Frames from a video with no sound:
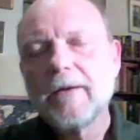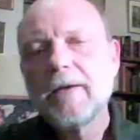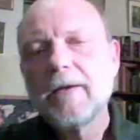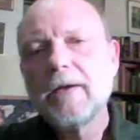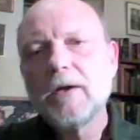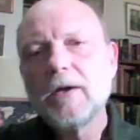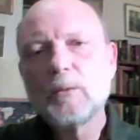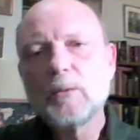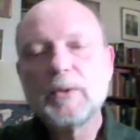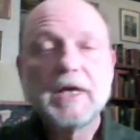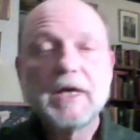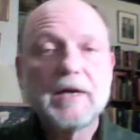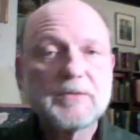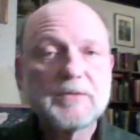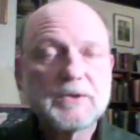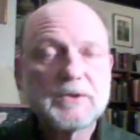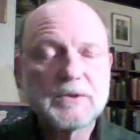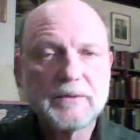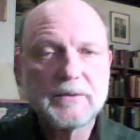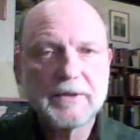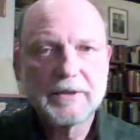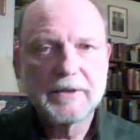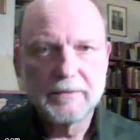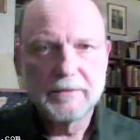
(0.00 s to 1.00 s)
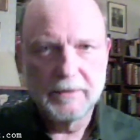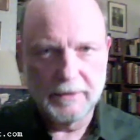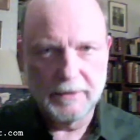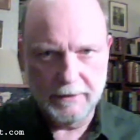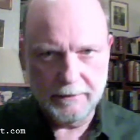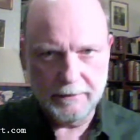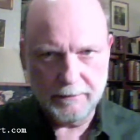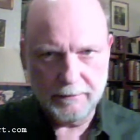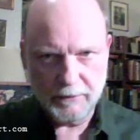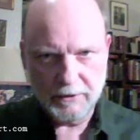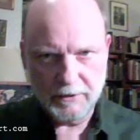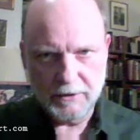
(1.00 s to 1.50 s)
We have to,
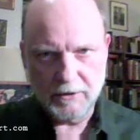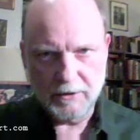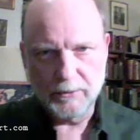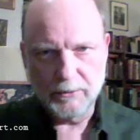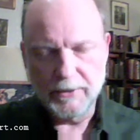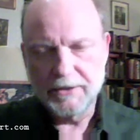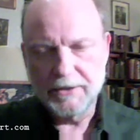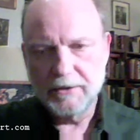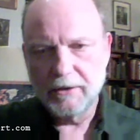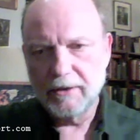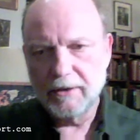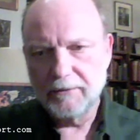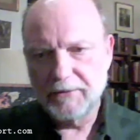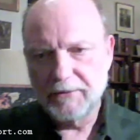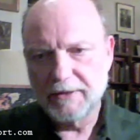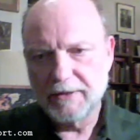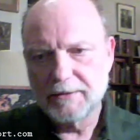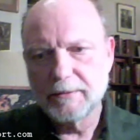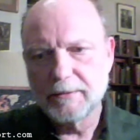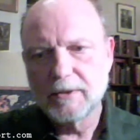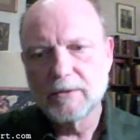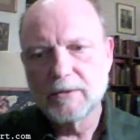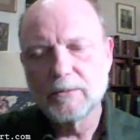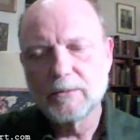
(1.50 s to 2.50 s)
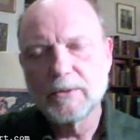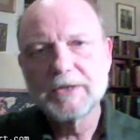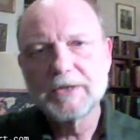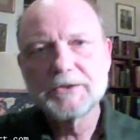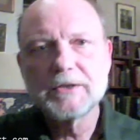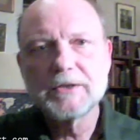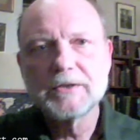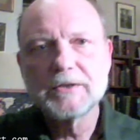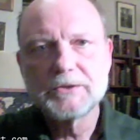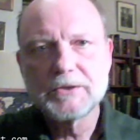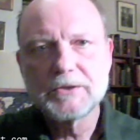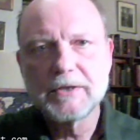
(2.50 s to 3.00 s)
recall that
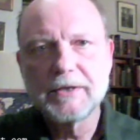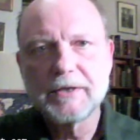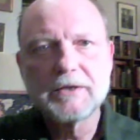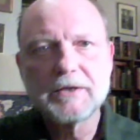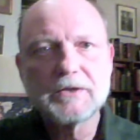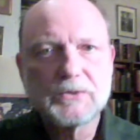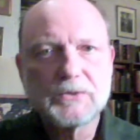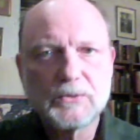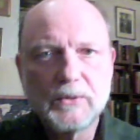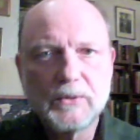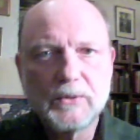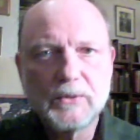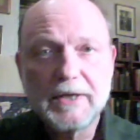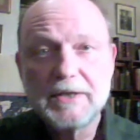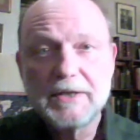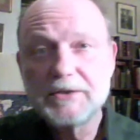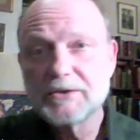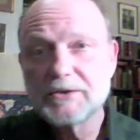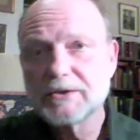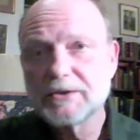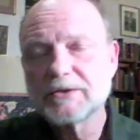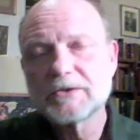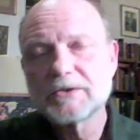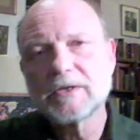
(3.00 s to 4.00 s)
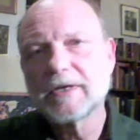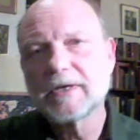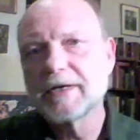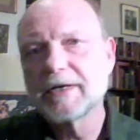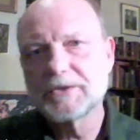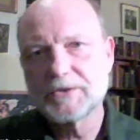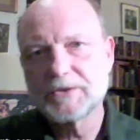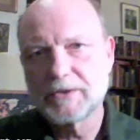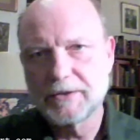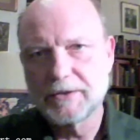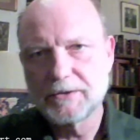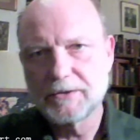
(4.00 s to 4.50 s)
Russia and China twice since
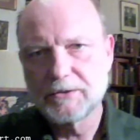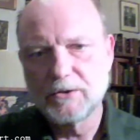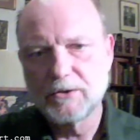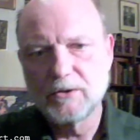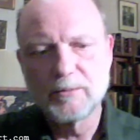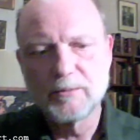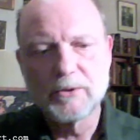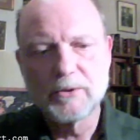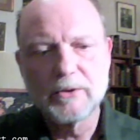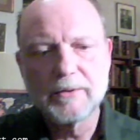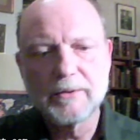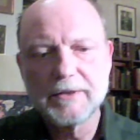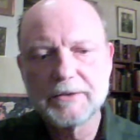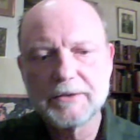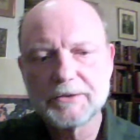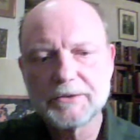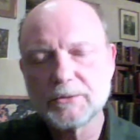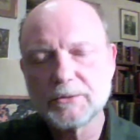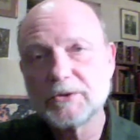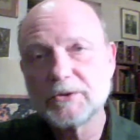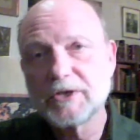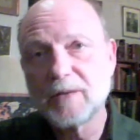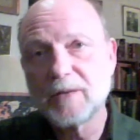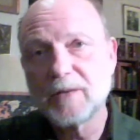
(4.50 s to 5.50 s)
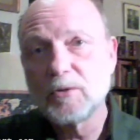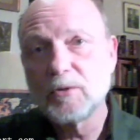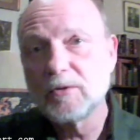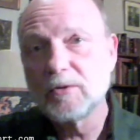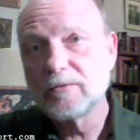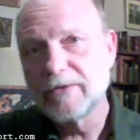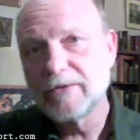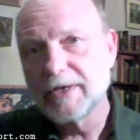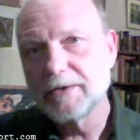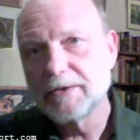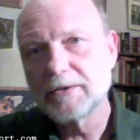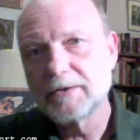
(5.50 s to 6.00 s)
last October issued double
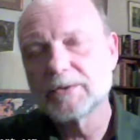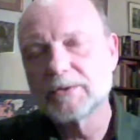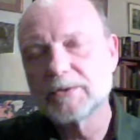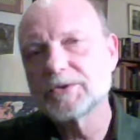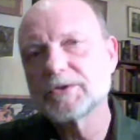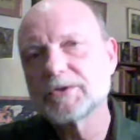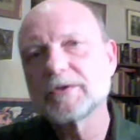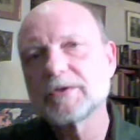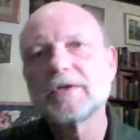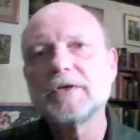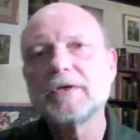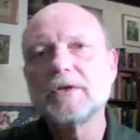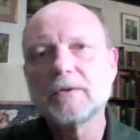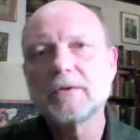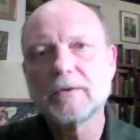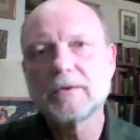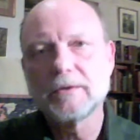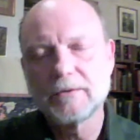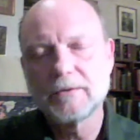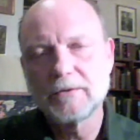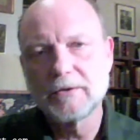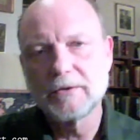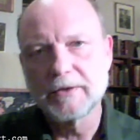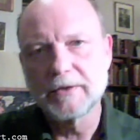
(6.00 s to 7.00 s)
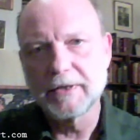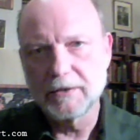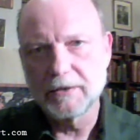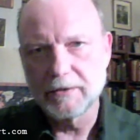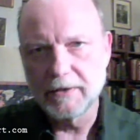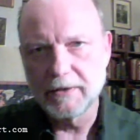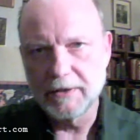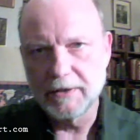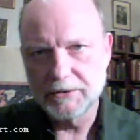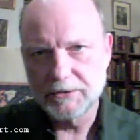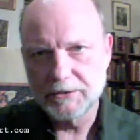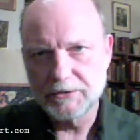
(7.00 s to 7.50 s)
vetoes in the United
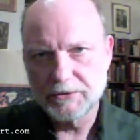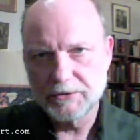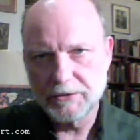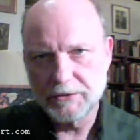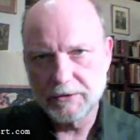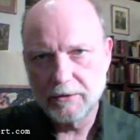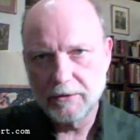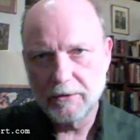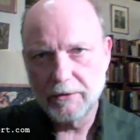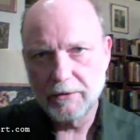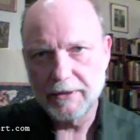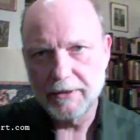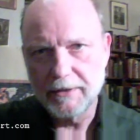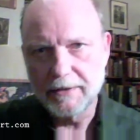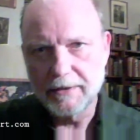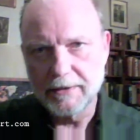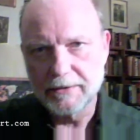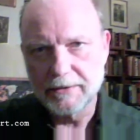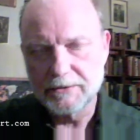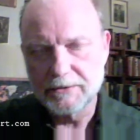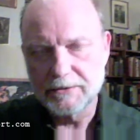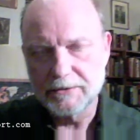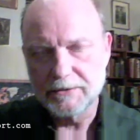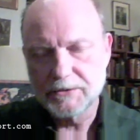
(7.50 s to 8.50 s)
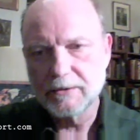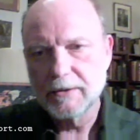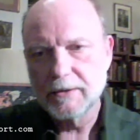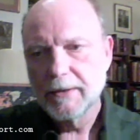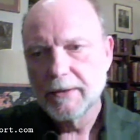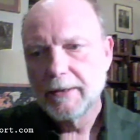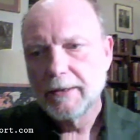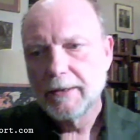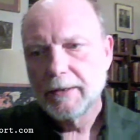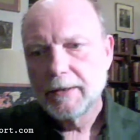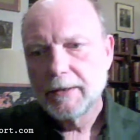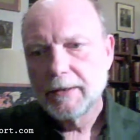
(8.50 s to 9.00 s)
Nations Security Council,
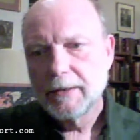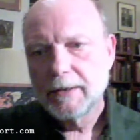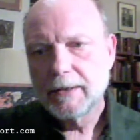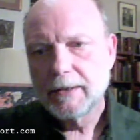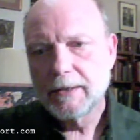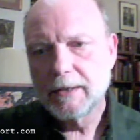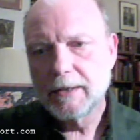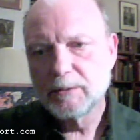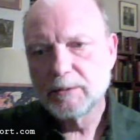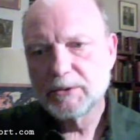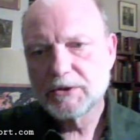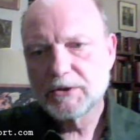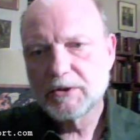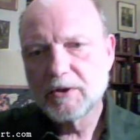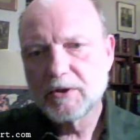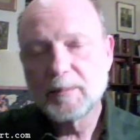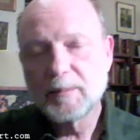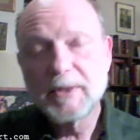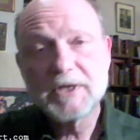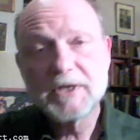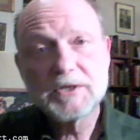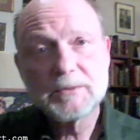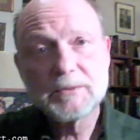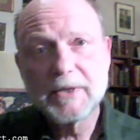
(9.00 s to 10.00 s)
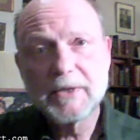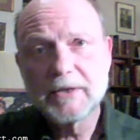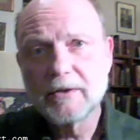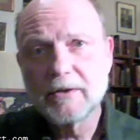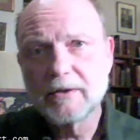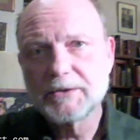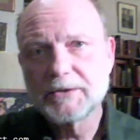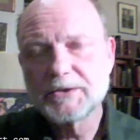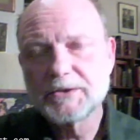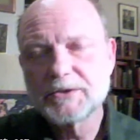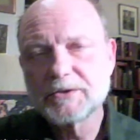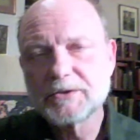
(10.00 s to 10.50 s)
which, to the best of my
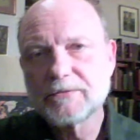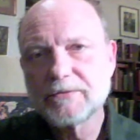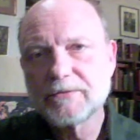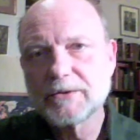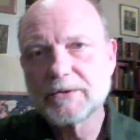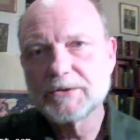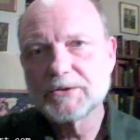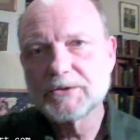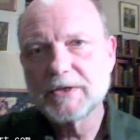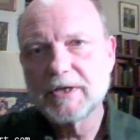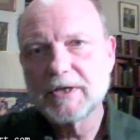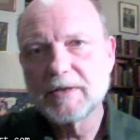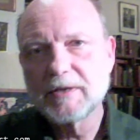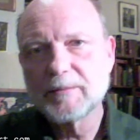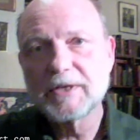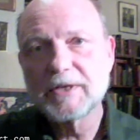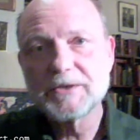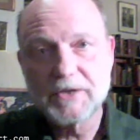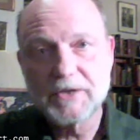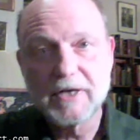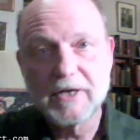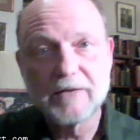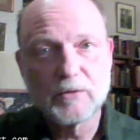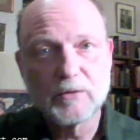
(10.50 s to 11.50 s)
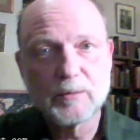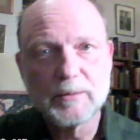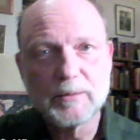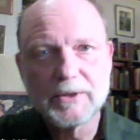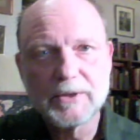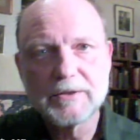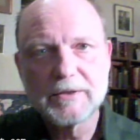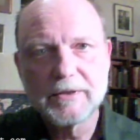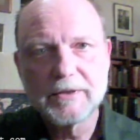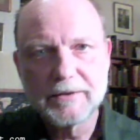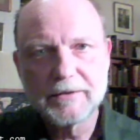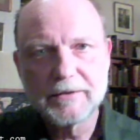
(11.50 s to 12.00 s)
knowledge, is the first time that's ever
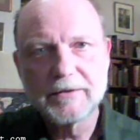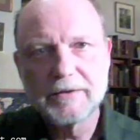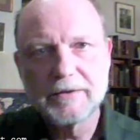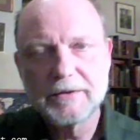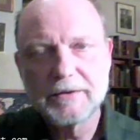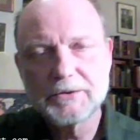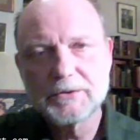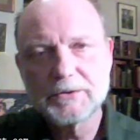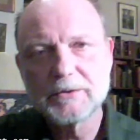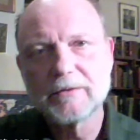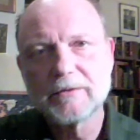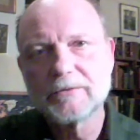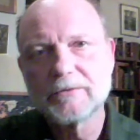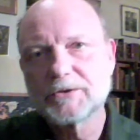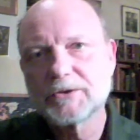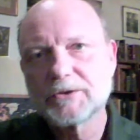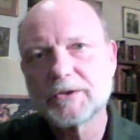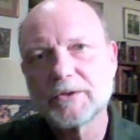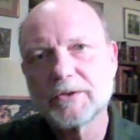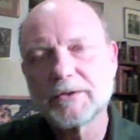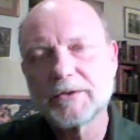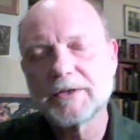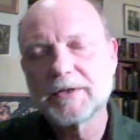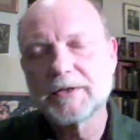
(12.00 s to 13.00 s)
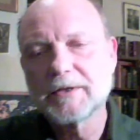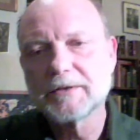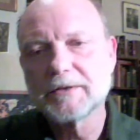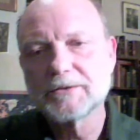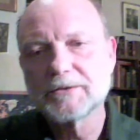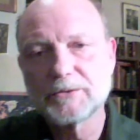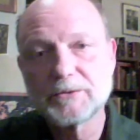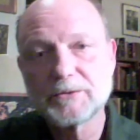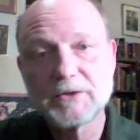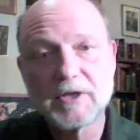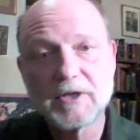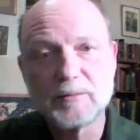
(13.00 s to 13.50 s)
been done in the history of the Security
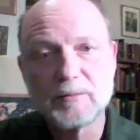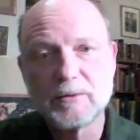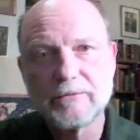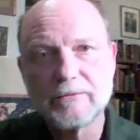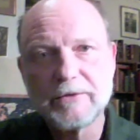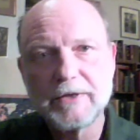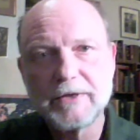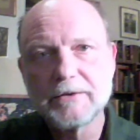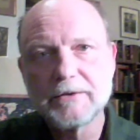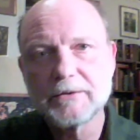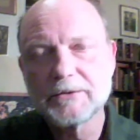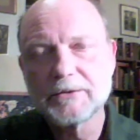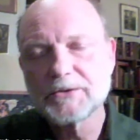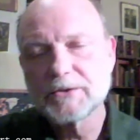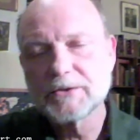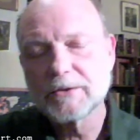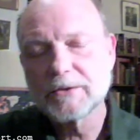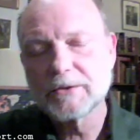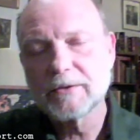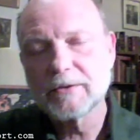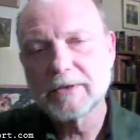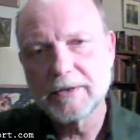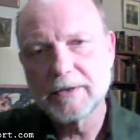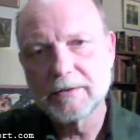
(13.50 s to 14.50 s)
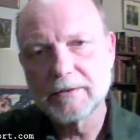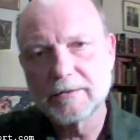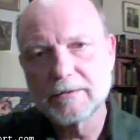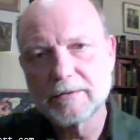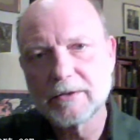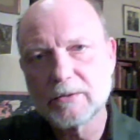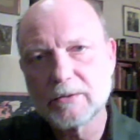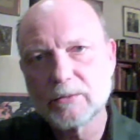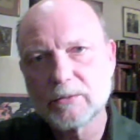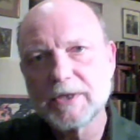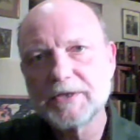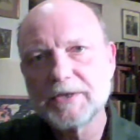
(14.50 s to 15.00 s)
Council. Double vetoes, certainly
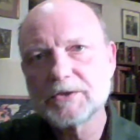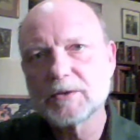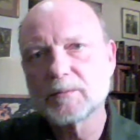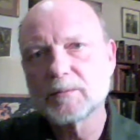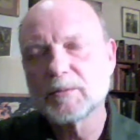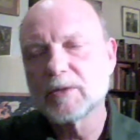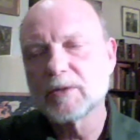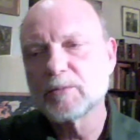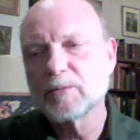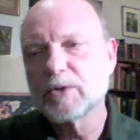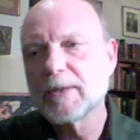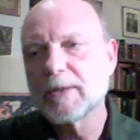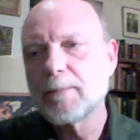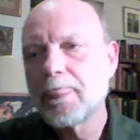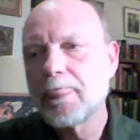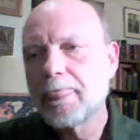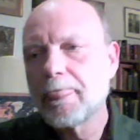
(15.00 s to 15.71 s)
in recent memory.